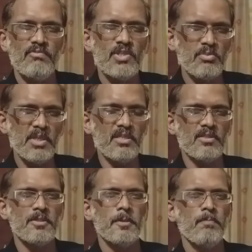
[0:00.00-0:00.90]
Which
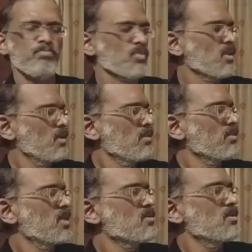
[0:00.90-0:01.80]
means
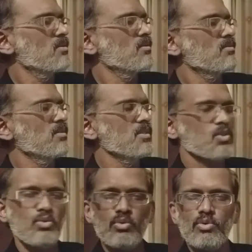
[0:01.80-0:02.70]
that
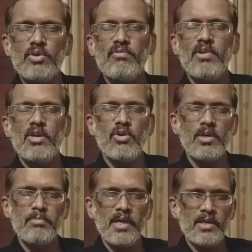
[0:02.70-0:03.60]
this code will not
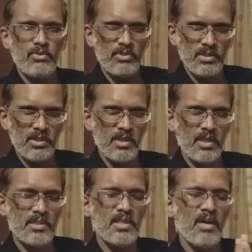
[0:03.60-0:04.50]
apply to these
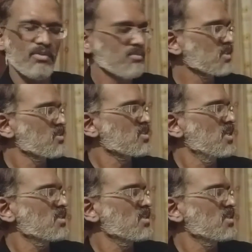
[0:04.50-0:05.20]
areas. However, the state